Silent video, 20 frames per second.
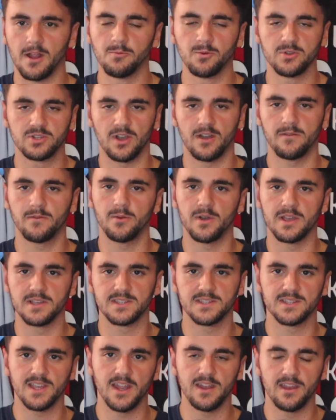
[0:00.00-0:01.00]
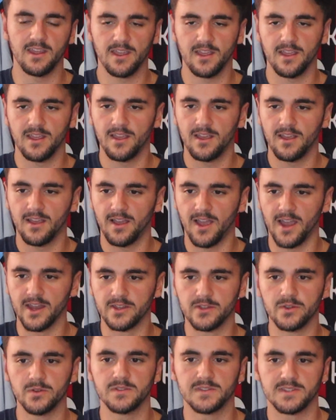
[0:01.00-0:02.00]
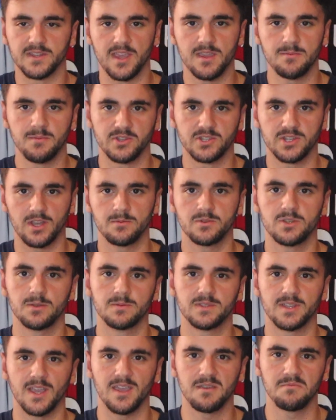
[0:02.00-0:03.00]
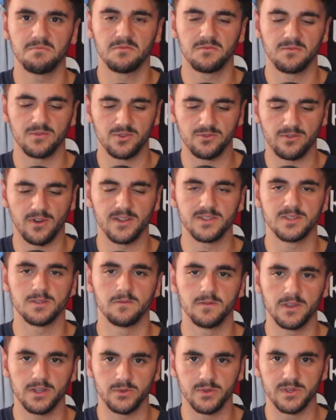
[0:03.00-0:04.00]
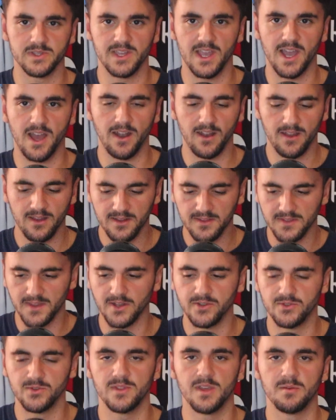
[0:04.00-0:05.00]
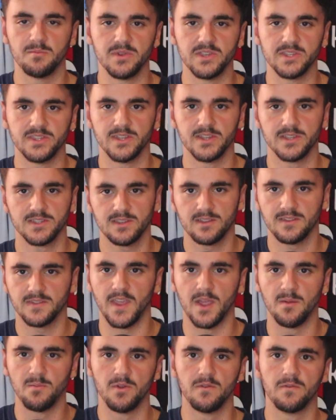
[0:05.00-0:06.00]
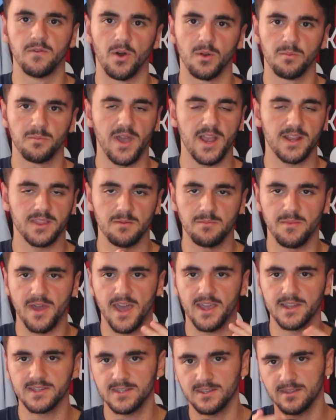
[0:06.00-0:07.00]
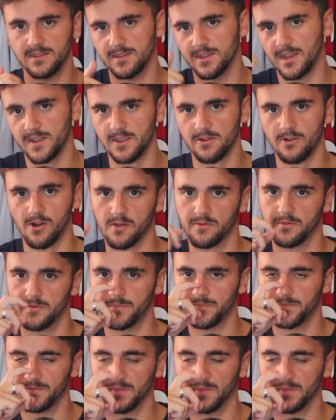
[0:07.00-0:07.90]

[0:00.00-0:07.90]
And which I've always said, a good team, a championship team, grinds the victories out, they do their business, they move on, pack the bags, and they're off.